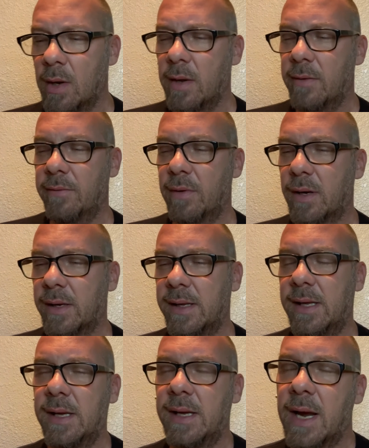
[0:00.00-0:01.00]
very
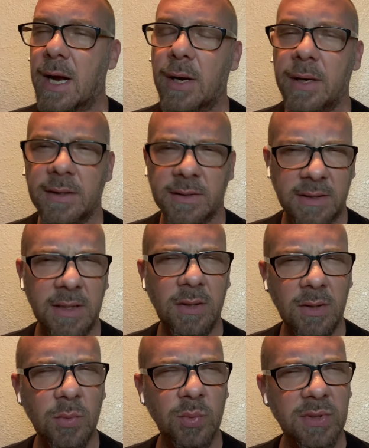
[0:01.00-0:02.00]
key areas.
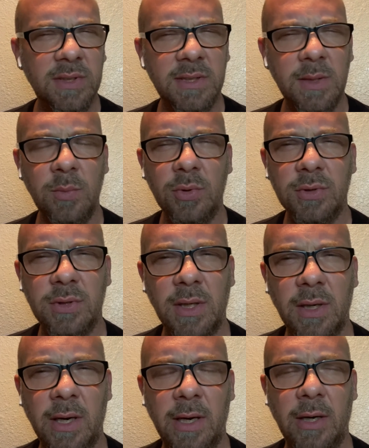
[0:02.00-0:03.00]
It was similar
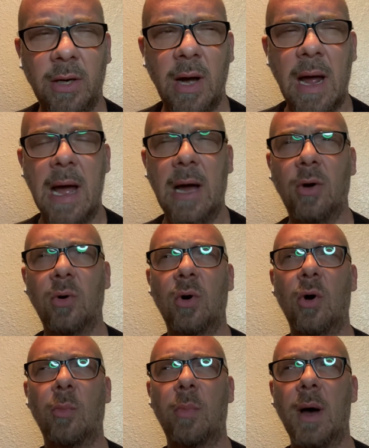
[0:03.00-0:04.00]
to how
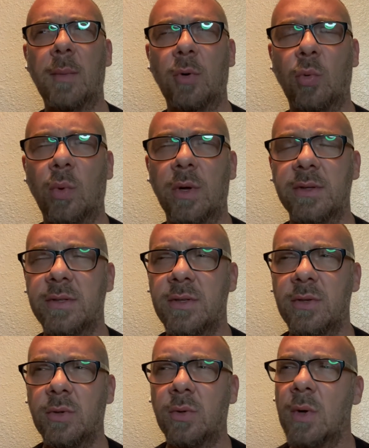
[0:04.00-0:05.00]
Obama won
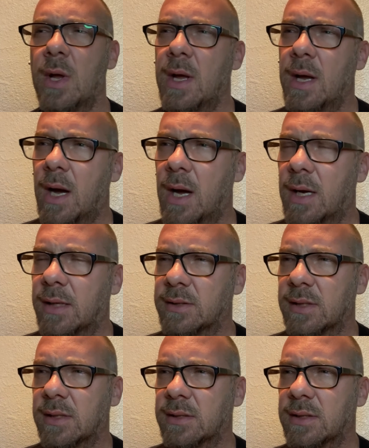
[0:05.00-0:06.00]
too,
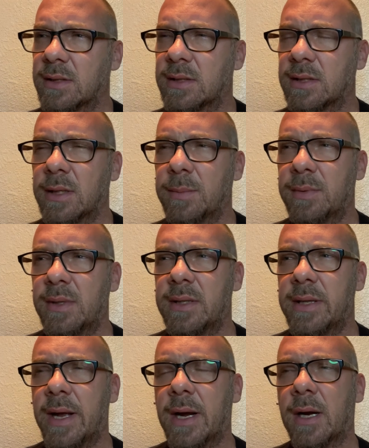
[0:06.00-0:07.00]
slipped
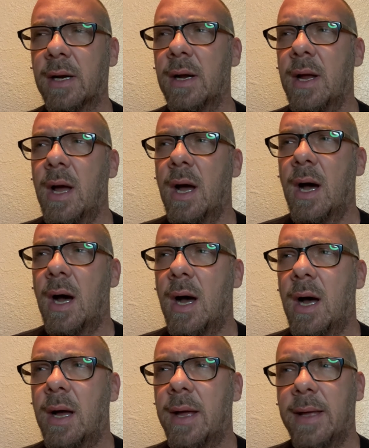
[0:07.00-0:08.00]
in there,
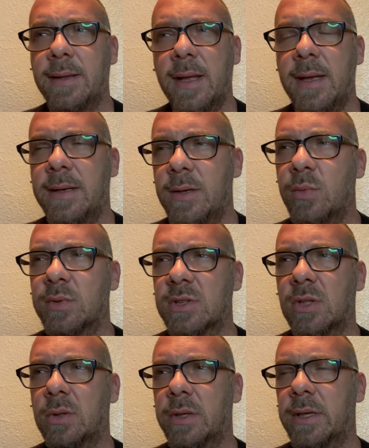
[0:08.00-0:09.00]
and then it was
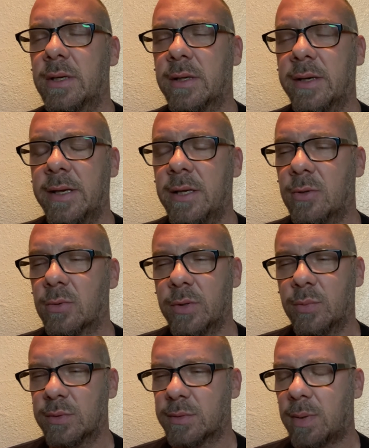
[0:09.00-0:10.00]
clear
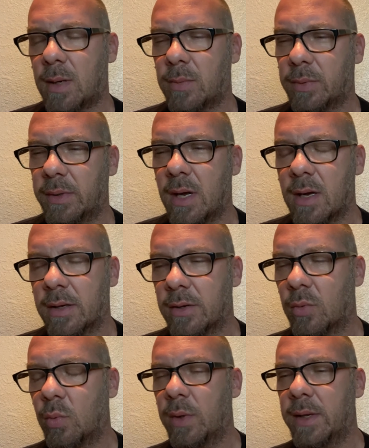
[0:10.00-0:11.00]
Hillary was probably not
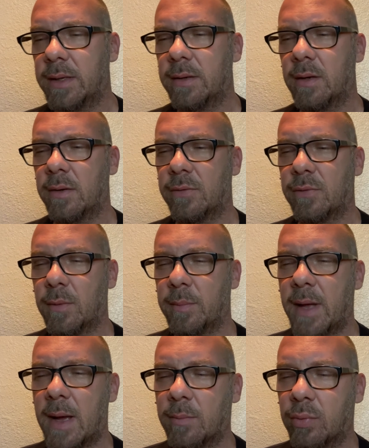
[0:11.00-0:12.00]
going to win from
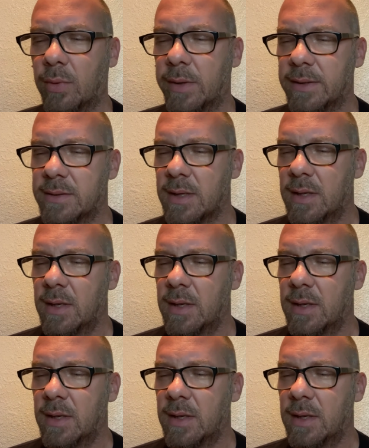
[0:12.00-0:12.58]
that point.